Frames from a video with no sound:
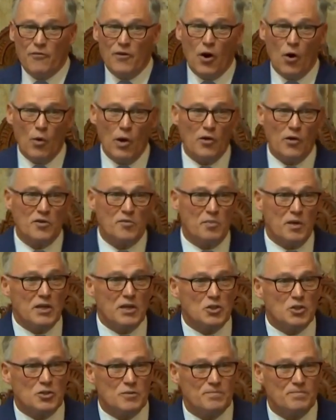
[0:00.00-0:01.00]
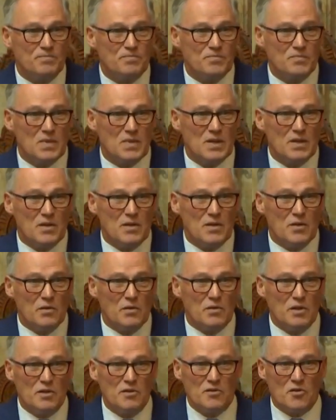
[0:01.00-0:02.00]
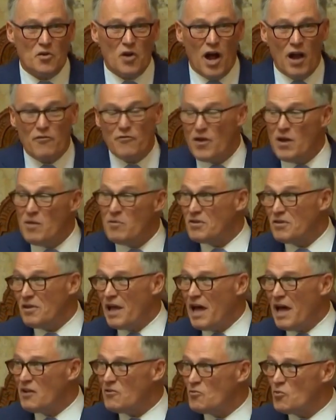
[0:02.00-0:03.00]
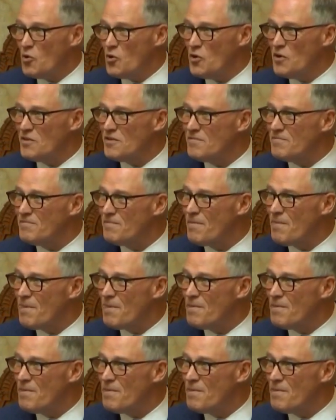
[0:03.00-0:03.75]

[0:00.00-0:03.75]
a farewell speech. These are not famous last words.